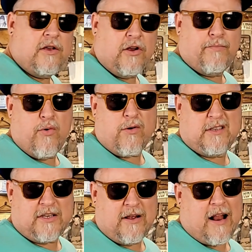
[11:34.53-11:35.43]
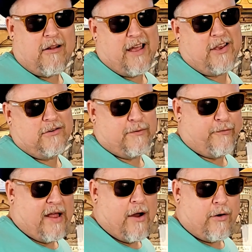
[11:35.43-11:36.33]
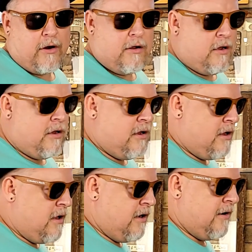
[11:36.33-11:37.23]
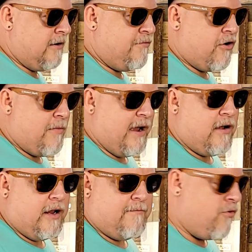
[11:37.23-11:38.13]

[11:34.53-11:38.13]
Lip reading: your board. So, and I don't like using flour, to put on my cutting